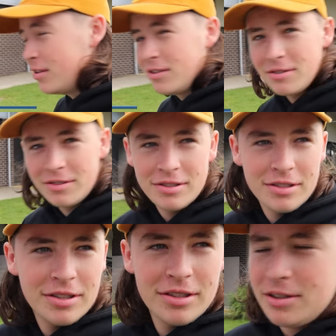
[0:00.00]

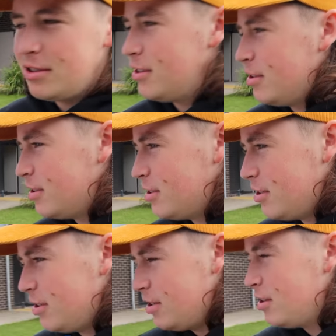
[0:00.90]
Oh, it's good to see you
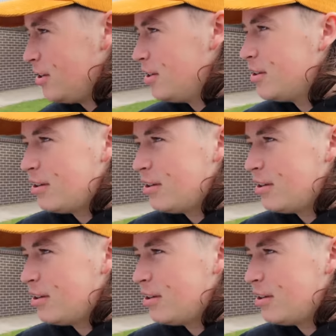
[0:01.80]
again, mate.